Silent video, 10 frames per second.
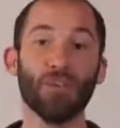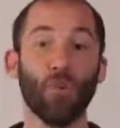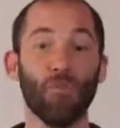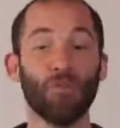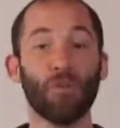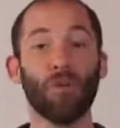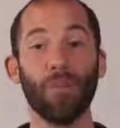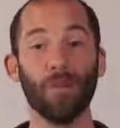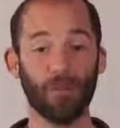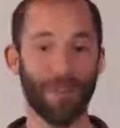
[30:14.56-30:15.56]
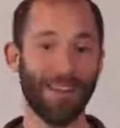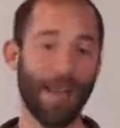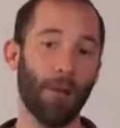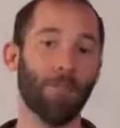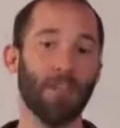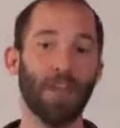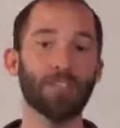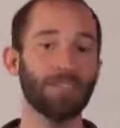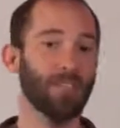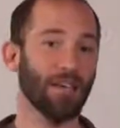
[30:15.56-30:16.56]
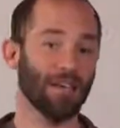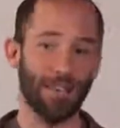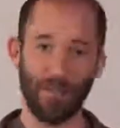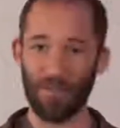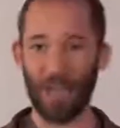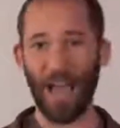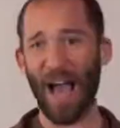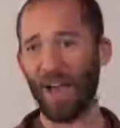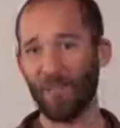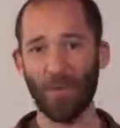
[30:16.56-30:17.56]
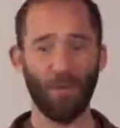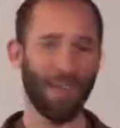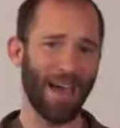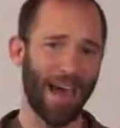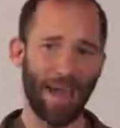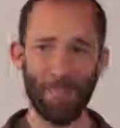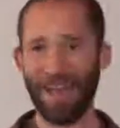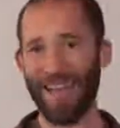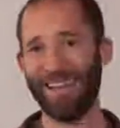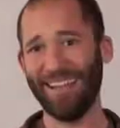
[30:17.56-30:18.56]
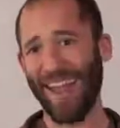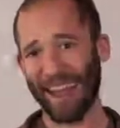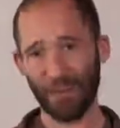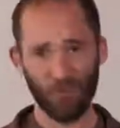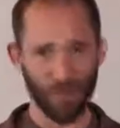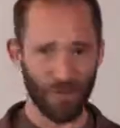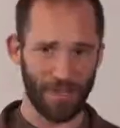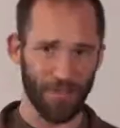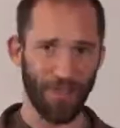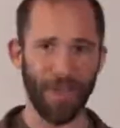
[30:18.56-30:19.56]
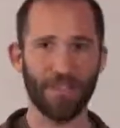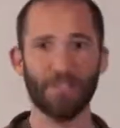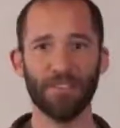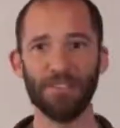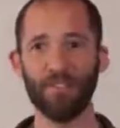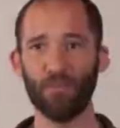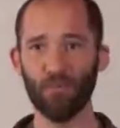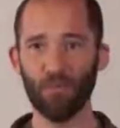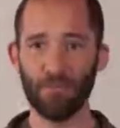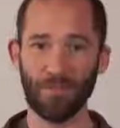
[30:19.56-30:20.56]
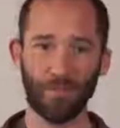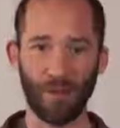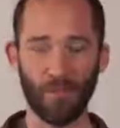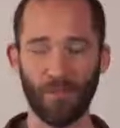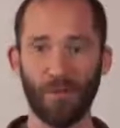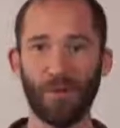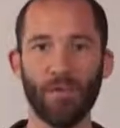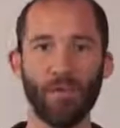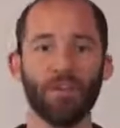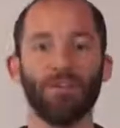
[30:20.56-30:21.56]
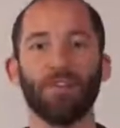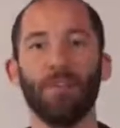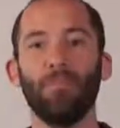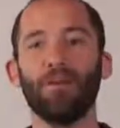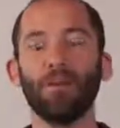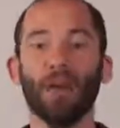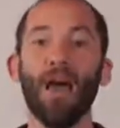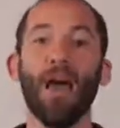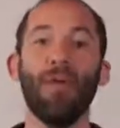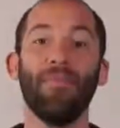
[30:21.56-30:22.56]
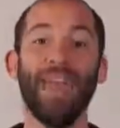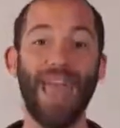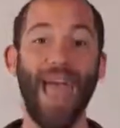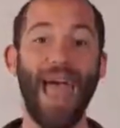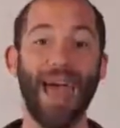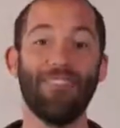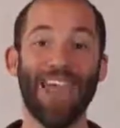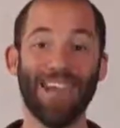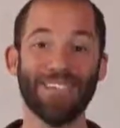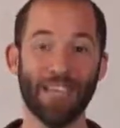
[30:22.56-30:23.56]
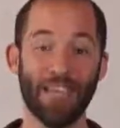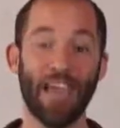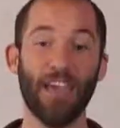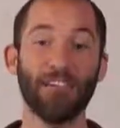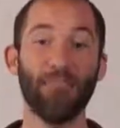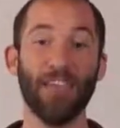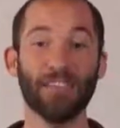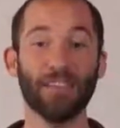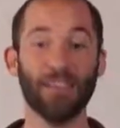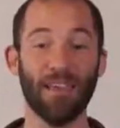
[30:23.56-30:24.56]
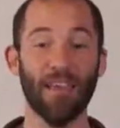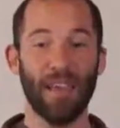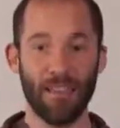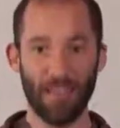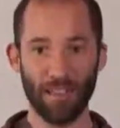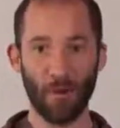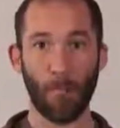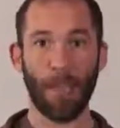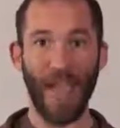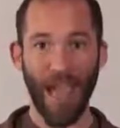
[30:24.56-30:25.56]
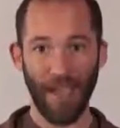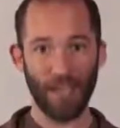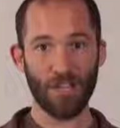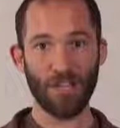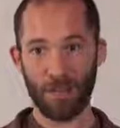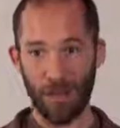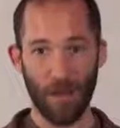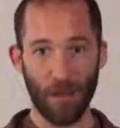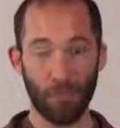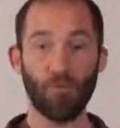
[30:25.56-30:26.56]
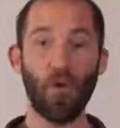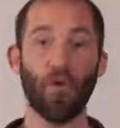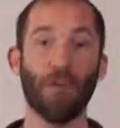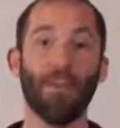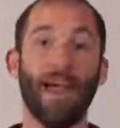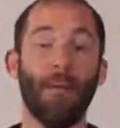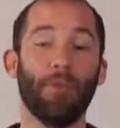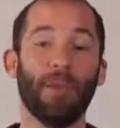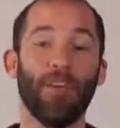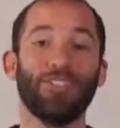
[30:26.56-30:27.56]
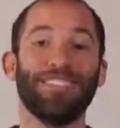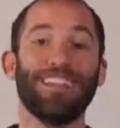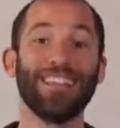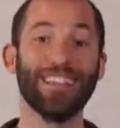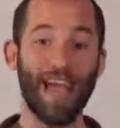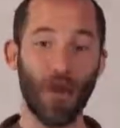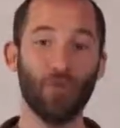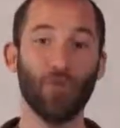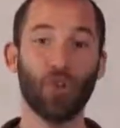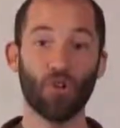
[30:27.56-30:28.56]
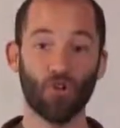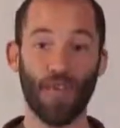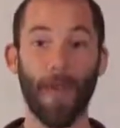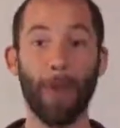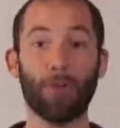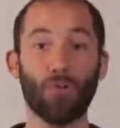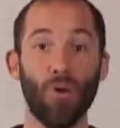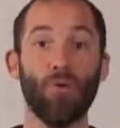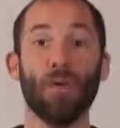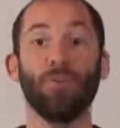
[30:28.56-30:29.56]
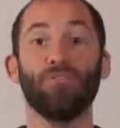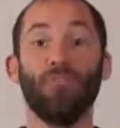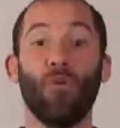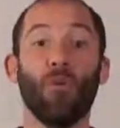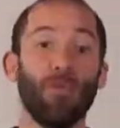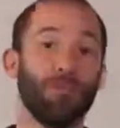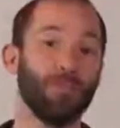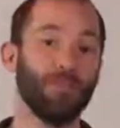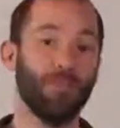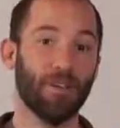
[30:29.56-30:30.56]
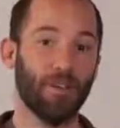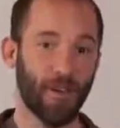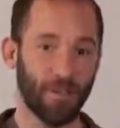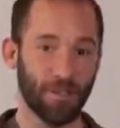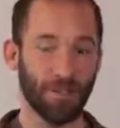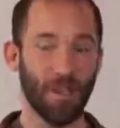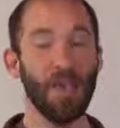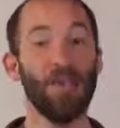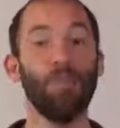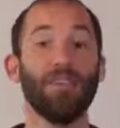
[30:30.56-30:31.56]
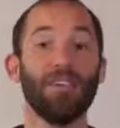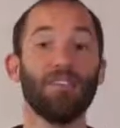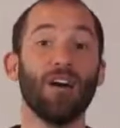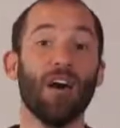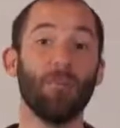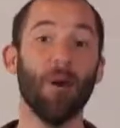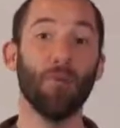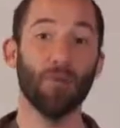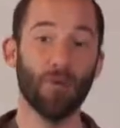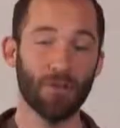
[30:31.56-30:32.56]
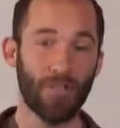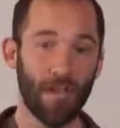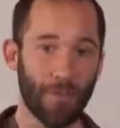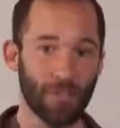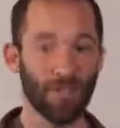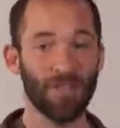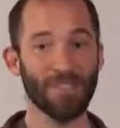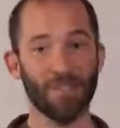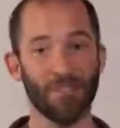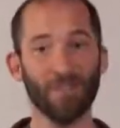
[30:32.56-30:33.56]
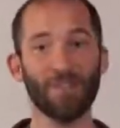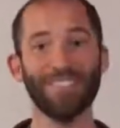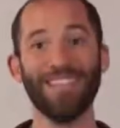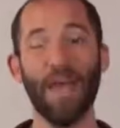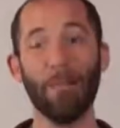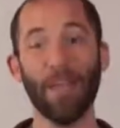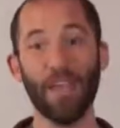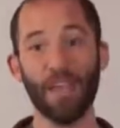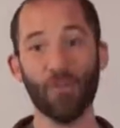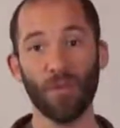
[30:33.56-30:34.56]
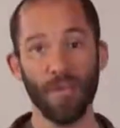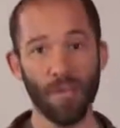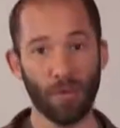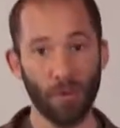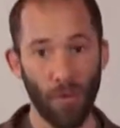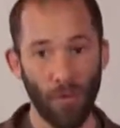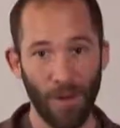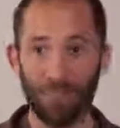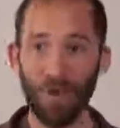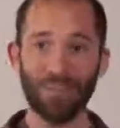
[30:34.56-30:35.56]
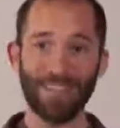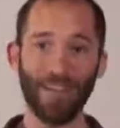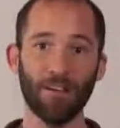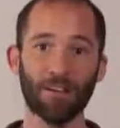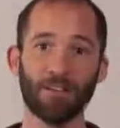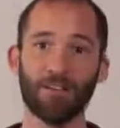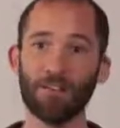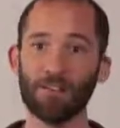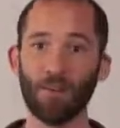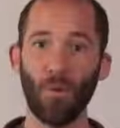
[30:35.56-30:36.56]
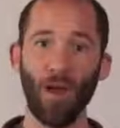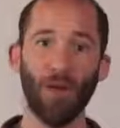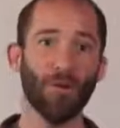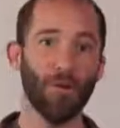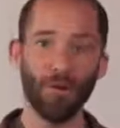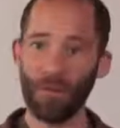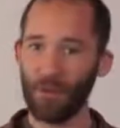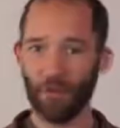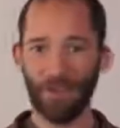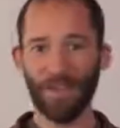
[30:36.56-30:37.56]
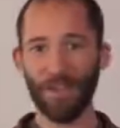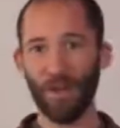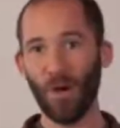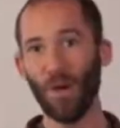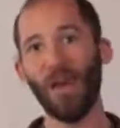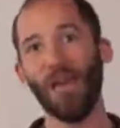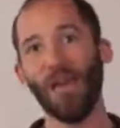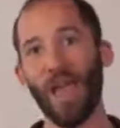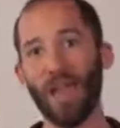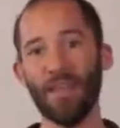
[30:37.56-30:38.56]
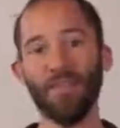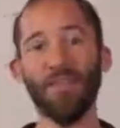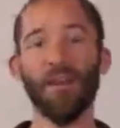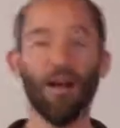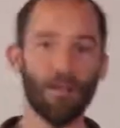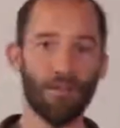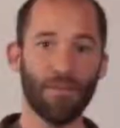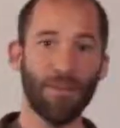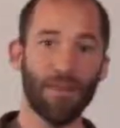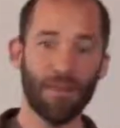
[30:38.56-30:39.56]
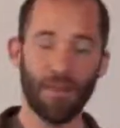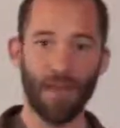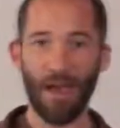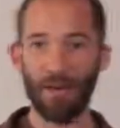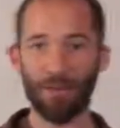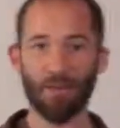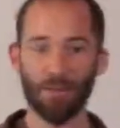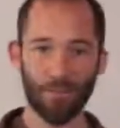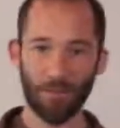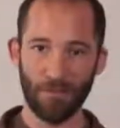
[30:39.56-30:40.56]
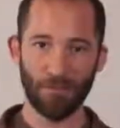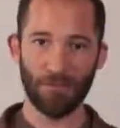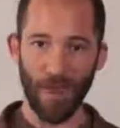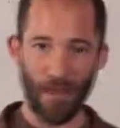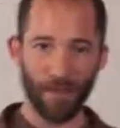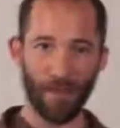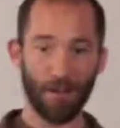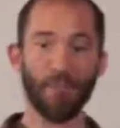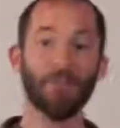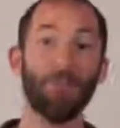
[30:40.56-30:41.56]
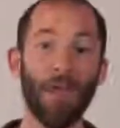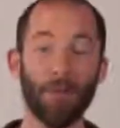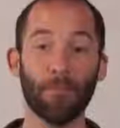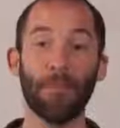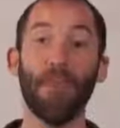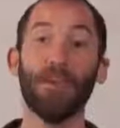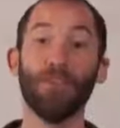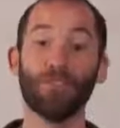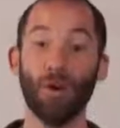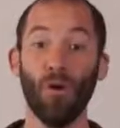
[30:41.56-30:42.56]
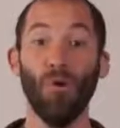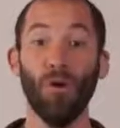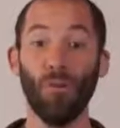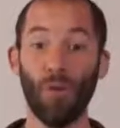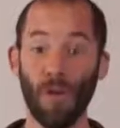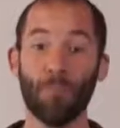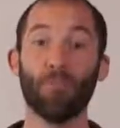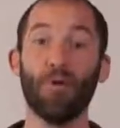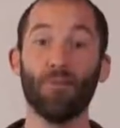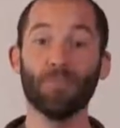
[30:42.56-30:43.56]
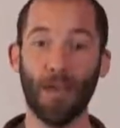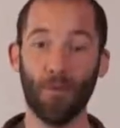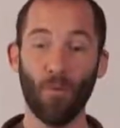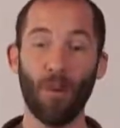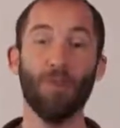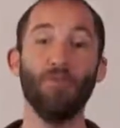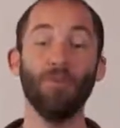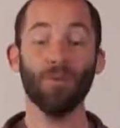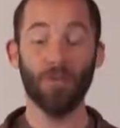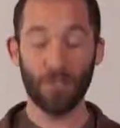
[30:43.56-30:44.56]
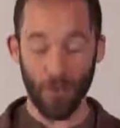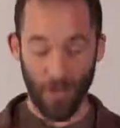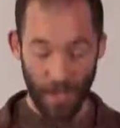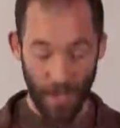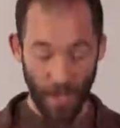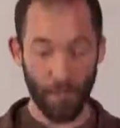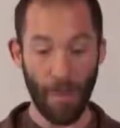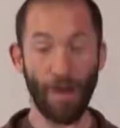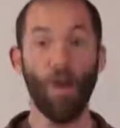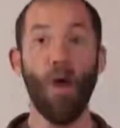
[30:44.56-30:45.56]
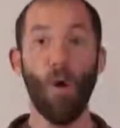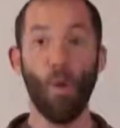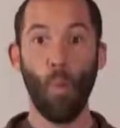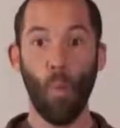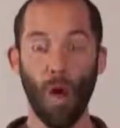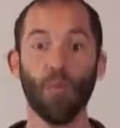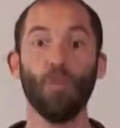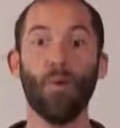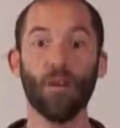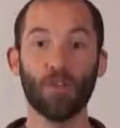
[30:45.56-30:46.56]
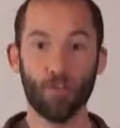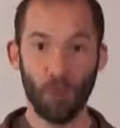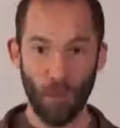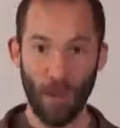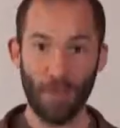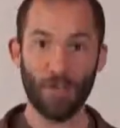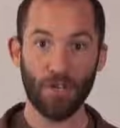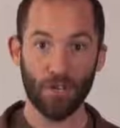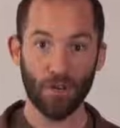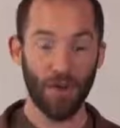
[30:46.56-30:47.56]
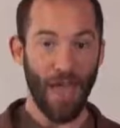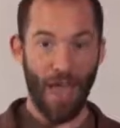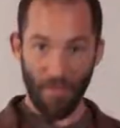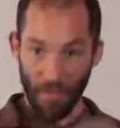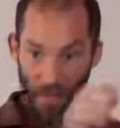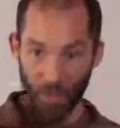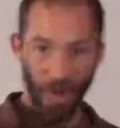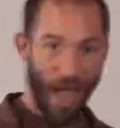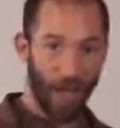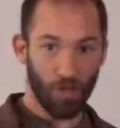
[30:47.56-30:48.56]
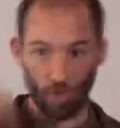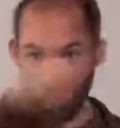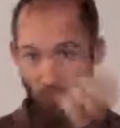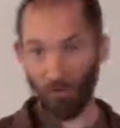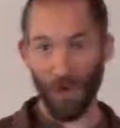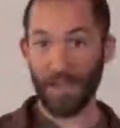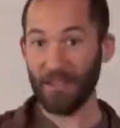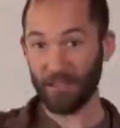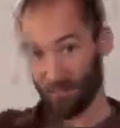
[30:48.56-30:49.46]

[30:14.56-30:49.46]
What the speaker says: So if you're going to be creating applications, like I say, for the iPhone, the iPad, Android devices, Zooms, whatever it is you're going to build, they have SDKs. Basically, these are packaged programming applications that allow you to create programs for those specific devices. We then talked about prototyping. So this is the first step in creating a program. No technical skills required. You don't need to know anything other than how to write on a piece of paper. So with prototyping, what you do is you think about what you want your program to do, and then you actually write